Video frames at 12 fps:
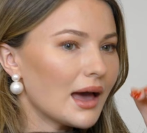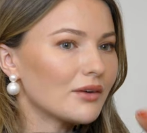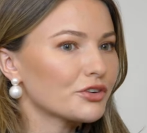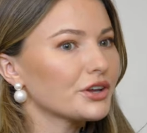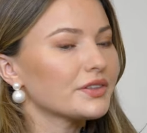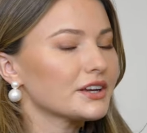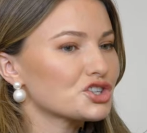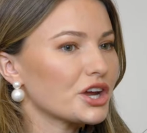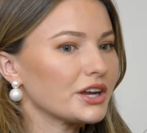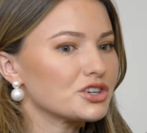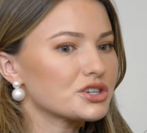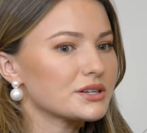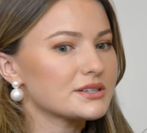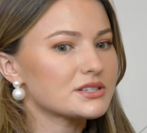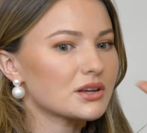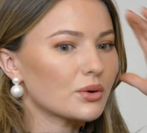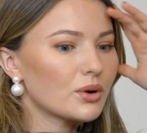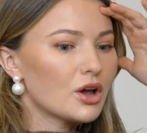everything changes.
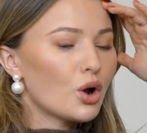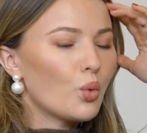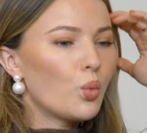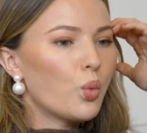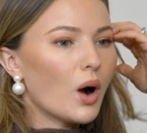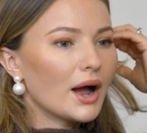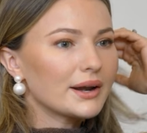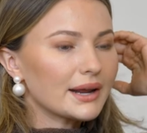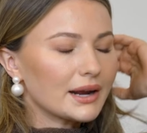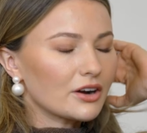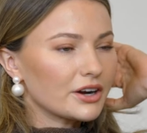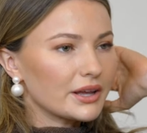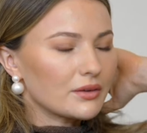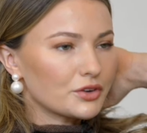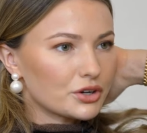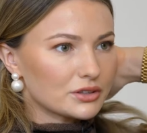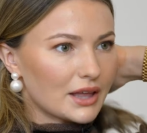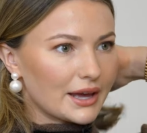So one area of
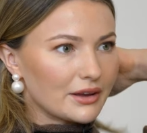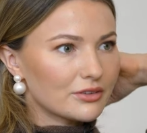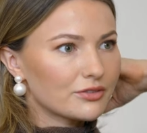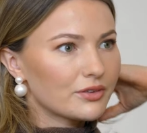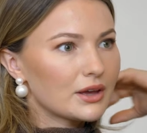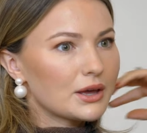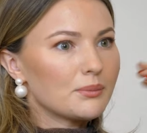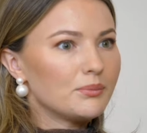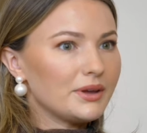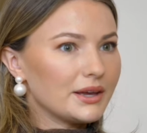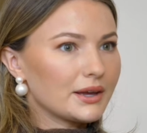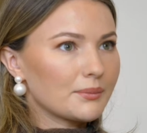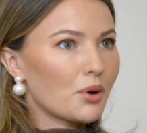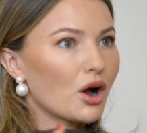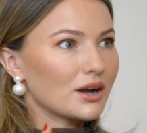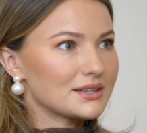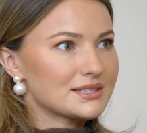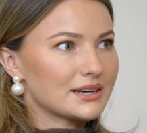your life being
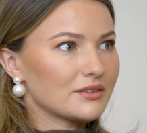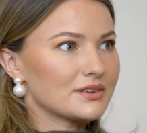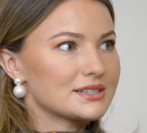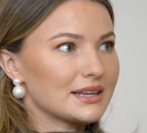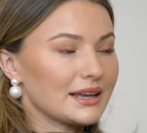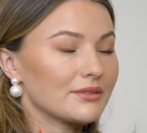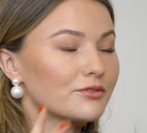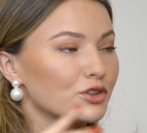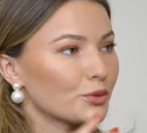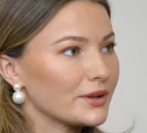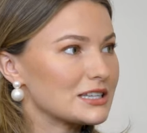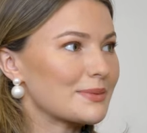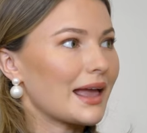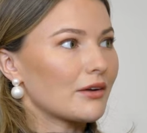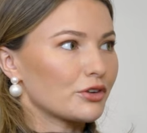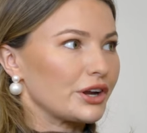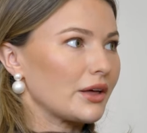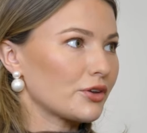positive is influenced by
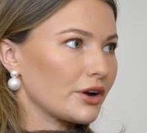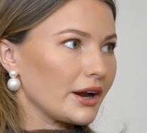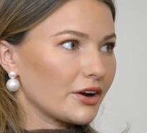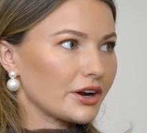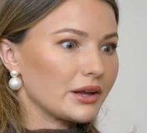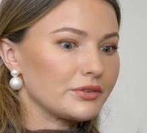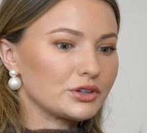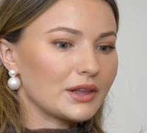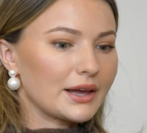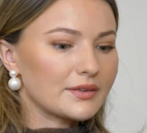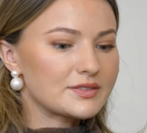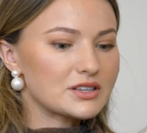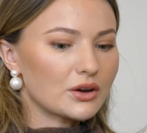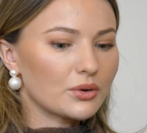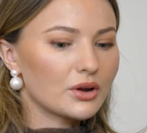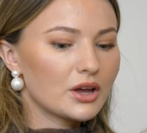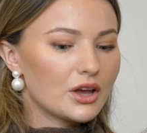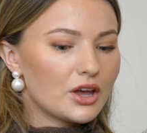every other area of your life.
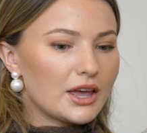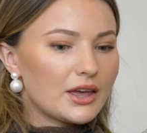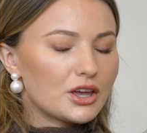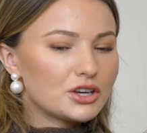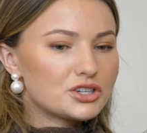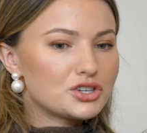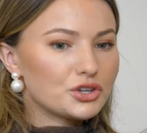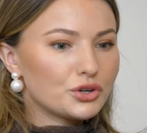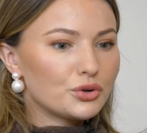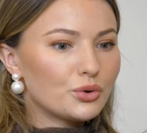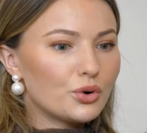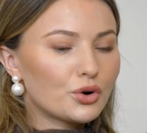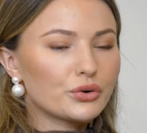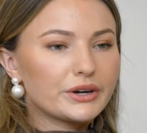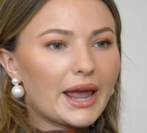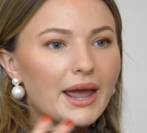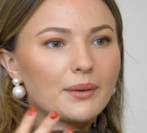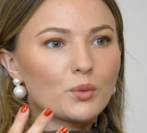So to
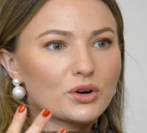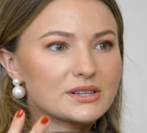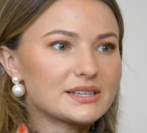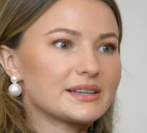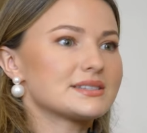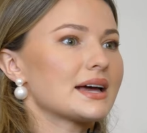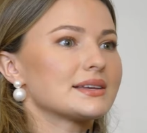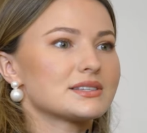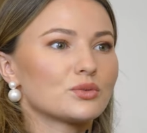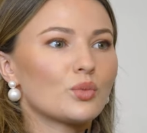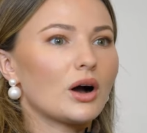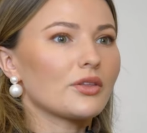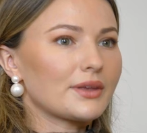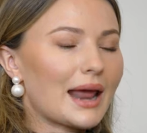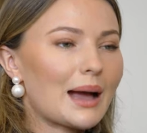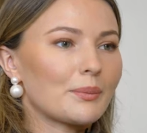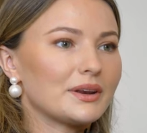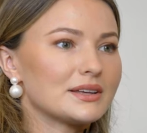create more success and wealth and
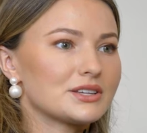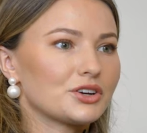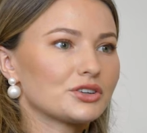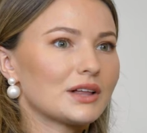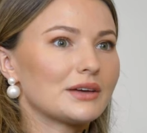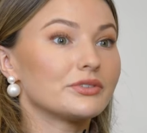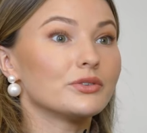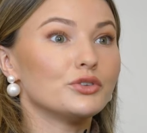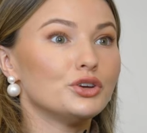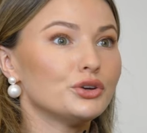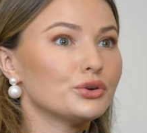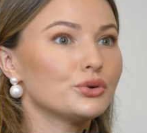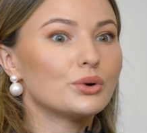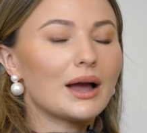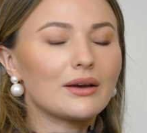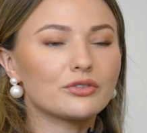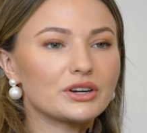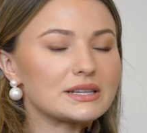happiness in your life, if you
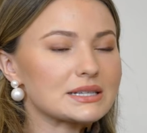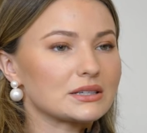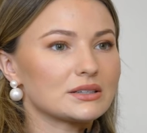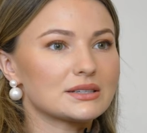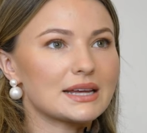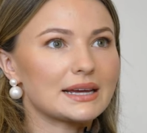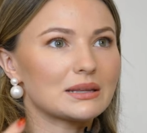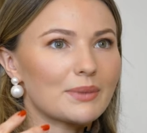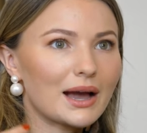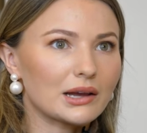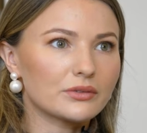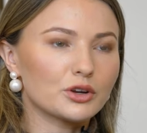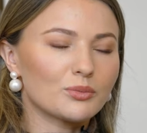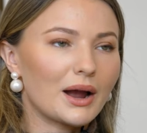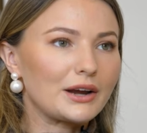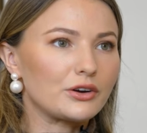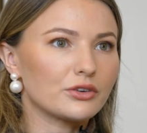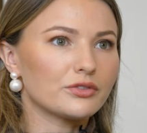every single day in the back of your
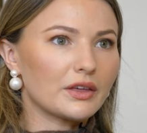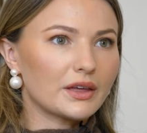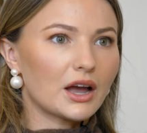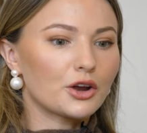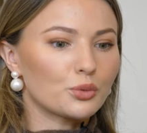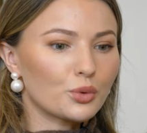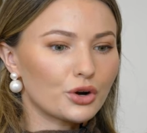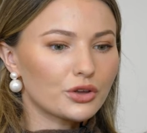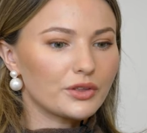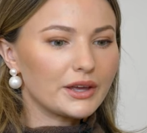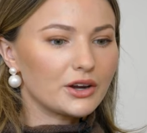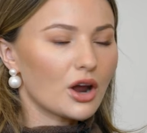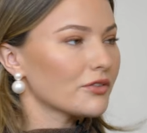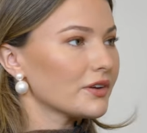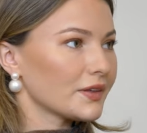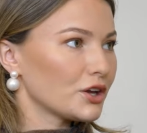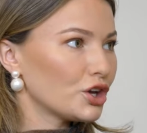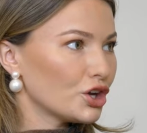mind are feeling unworthy and not
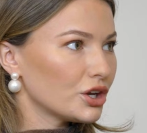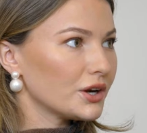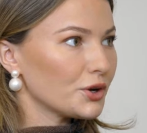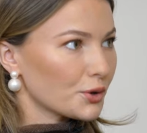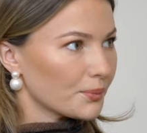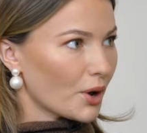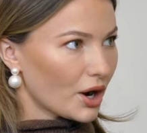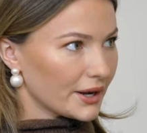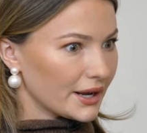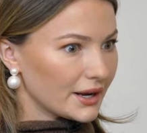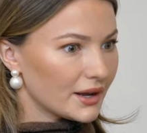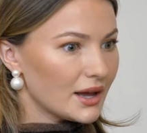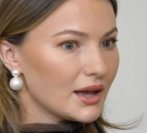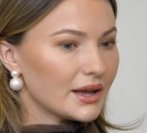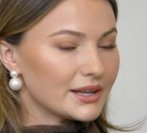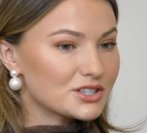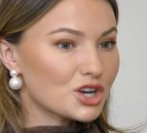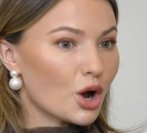feeling good in your body,
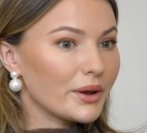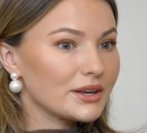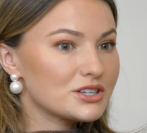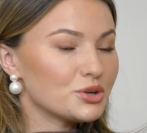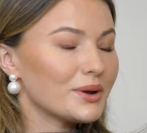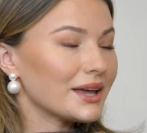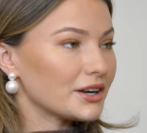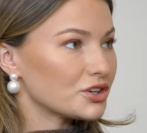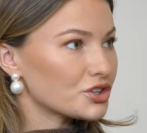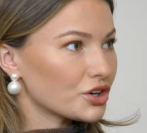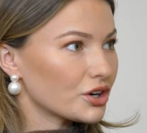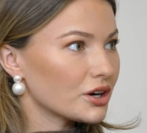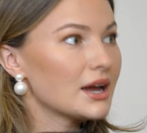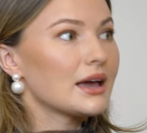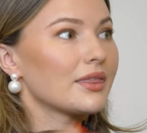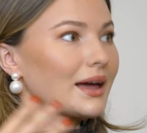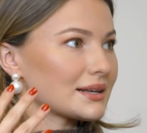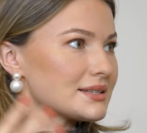it's going to hinder
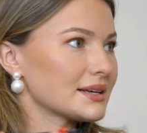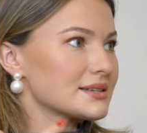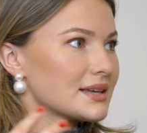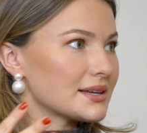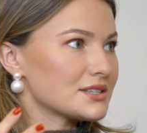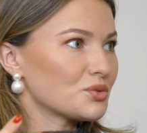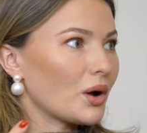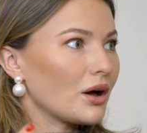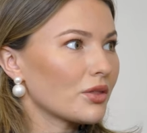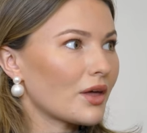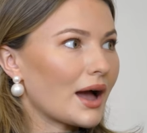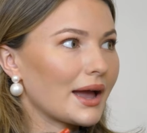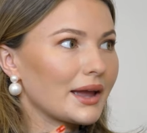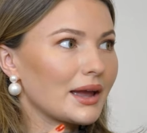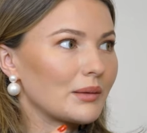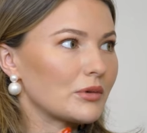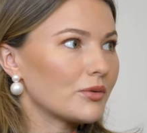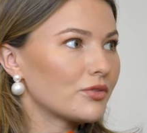that success and wealth. I
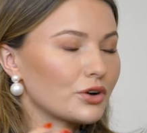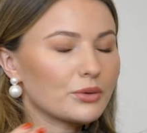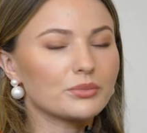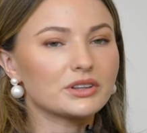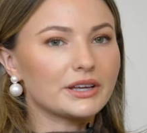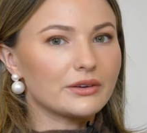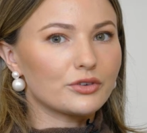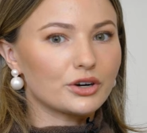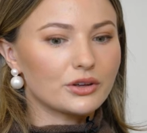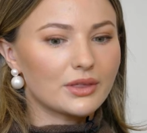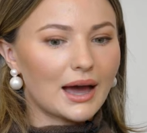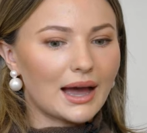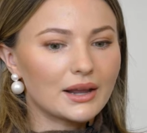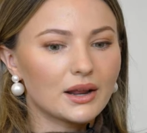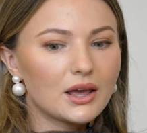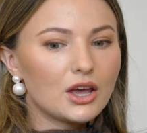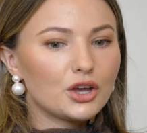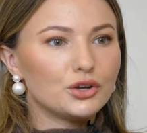am a firm believer that
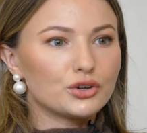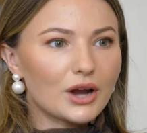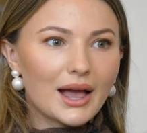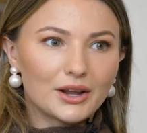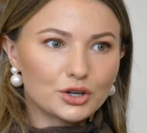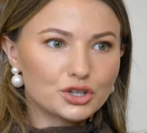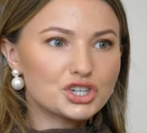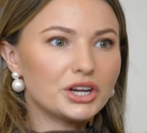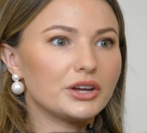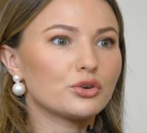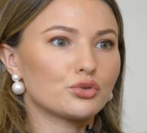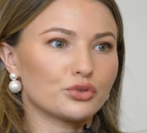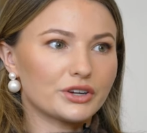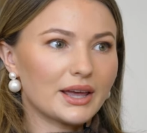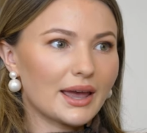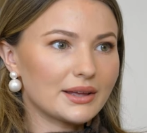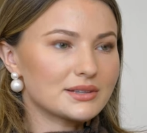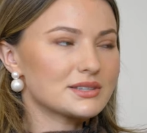your energy
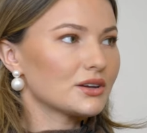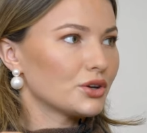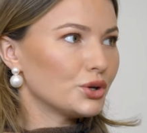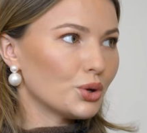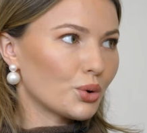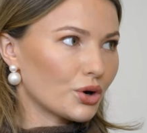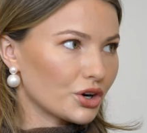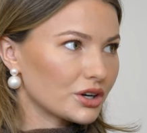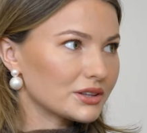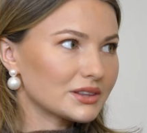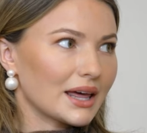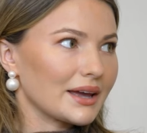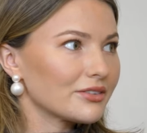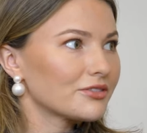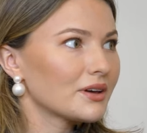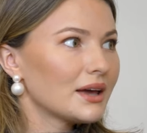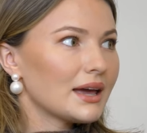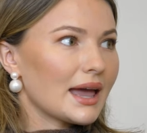creates your life.